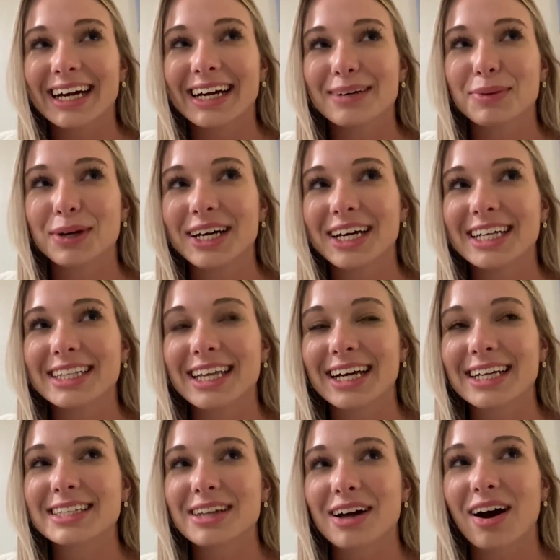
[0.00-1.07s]
But
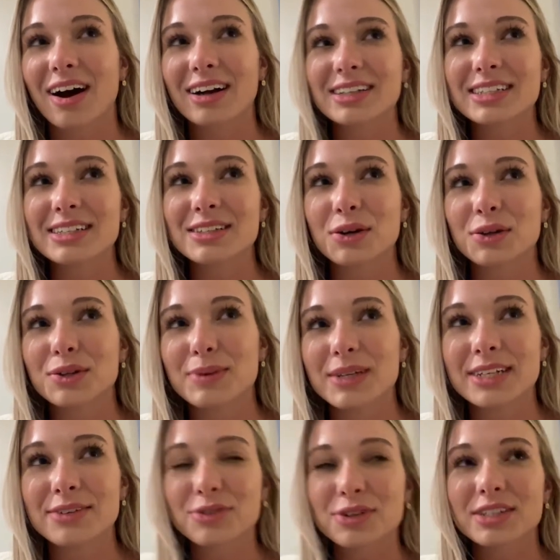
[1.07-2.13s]
that's honestly the only big
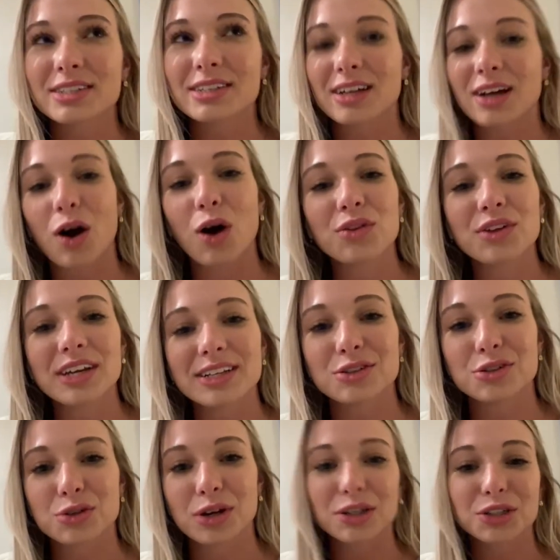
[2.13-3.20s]
difference. That all the
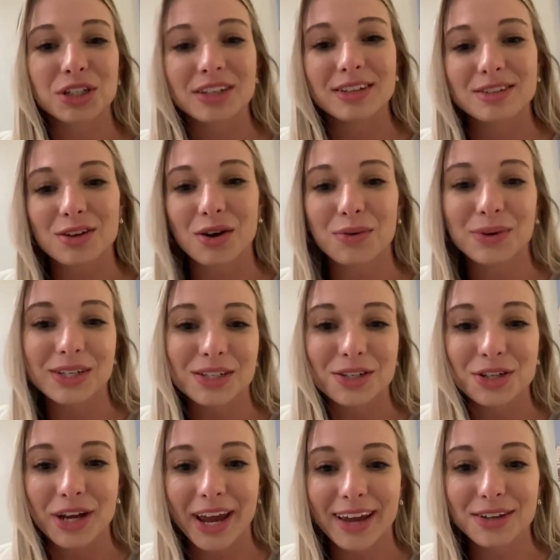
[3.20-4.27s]
construction is always
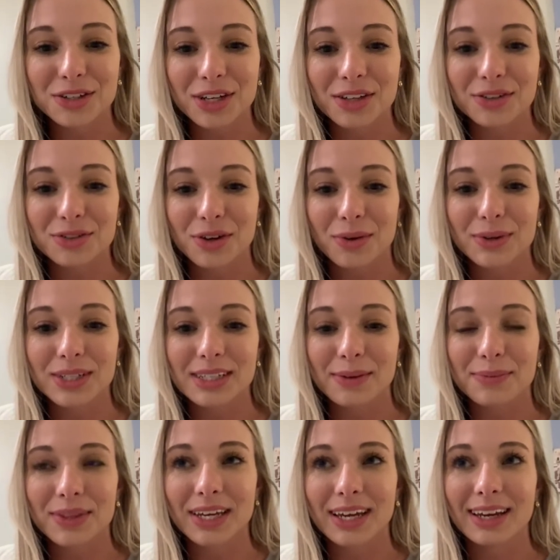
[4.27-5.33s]
changing. There's always
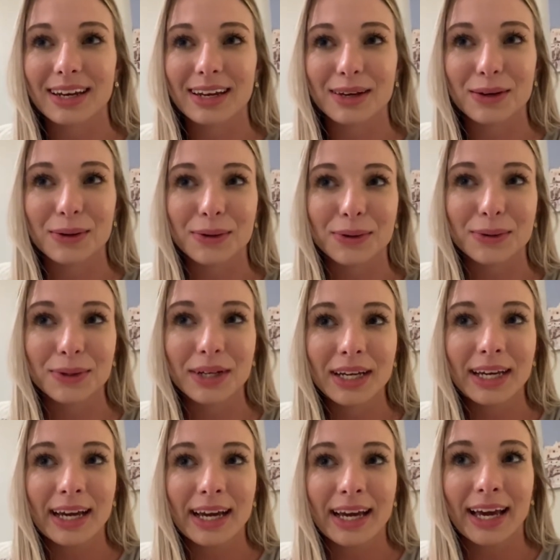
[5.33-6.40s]
something new.
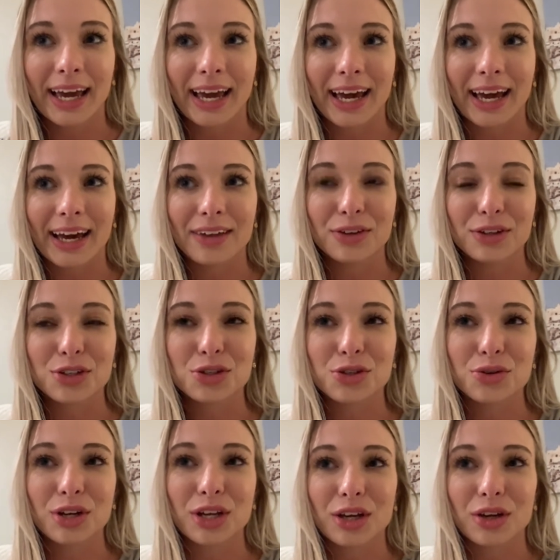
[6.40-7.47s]
And the student